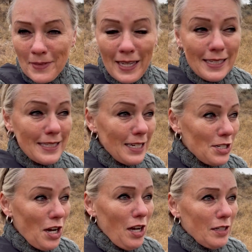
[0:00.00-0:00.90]
It's like
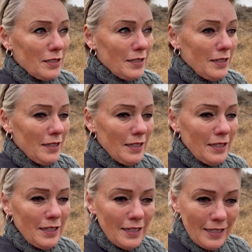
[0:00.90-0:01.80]
dogs.
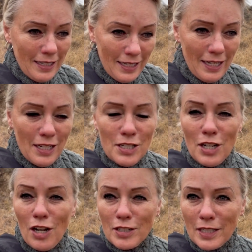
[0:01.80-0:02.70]

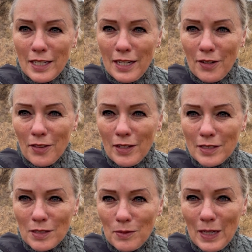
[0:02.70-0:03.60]
Dogs can hear
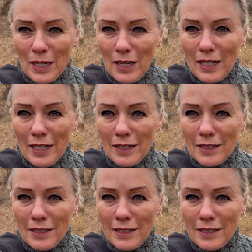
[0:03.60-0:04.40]
things that we cannot hear.